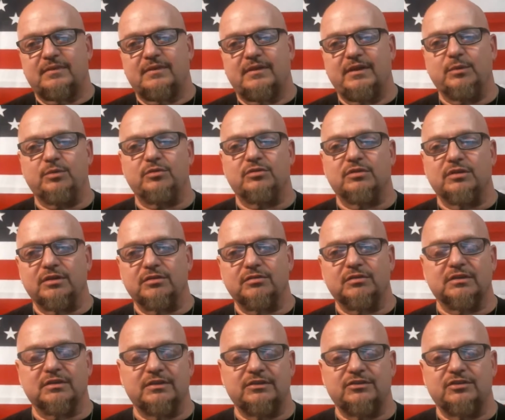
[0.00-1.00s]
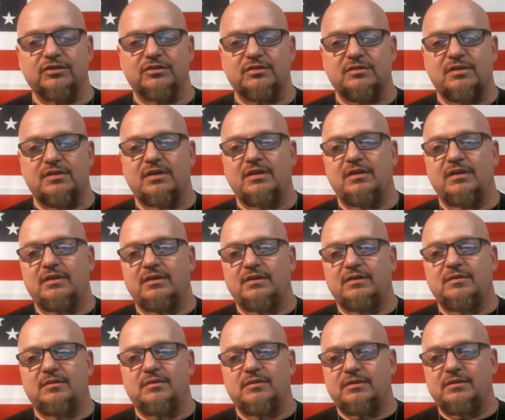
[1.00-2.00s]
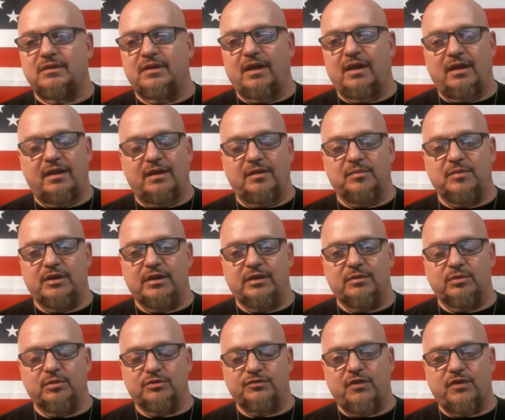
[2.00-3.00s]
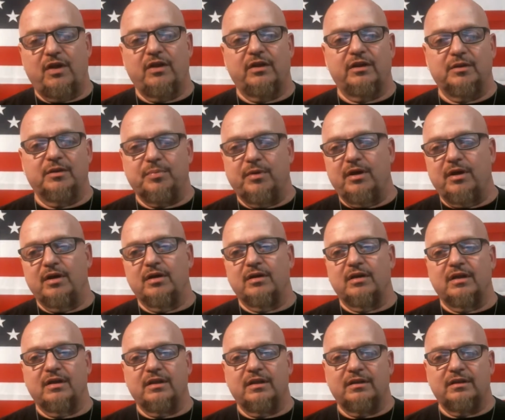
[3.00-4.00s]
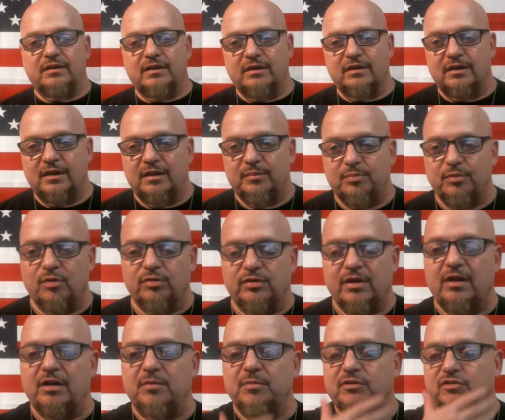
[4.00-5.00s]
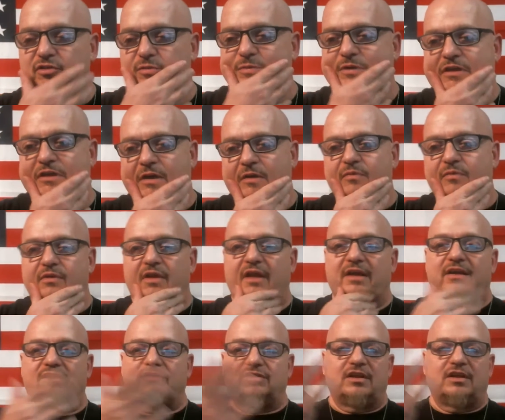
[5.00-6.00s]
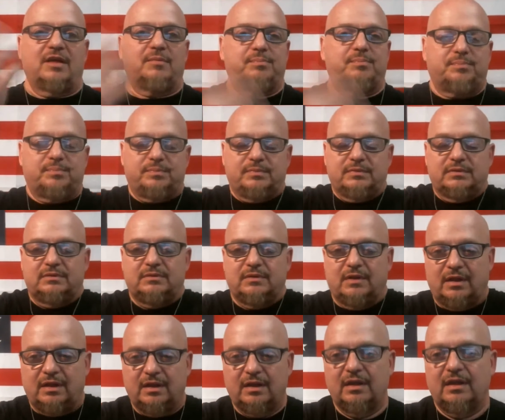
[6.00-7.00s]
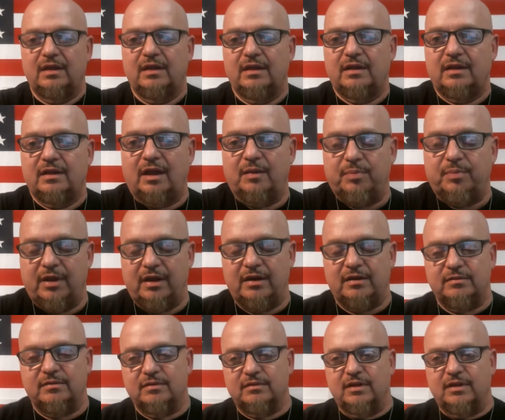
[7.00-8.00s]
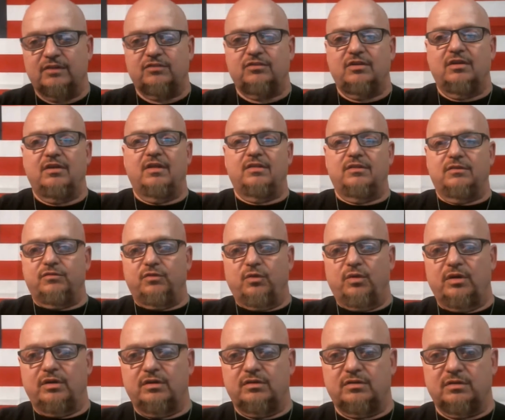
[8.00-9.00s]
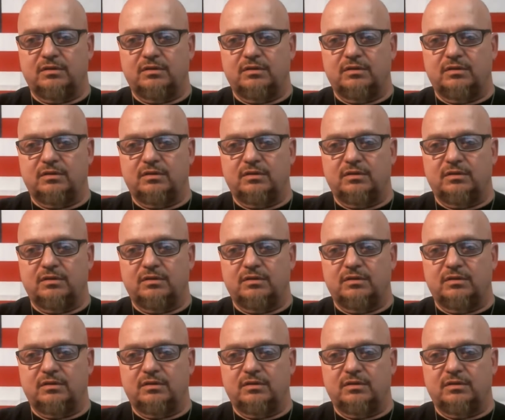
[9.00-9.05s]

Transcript: It was literally just, I mean, it was falling apart, and it broke down on me so many times. But like I said, I paid next to nothing for it.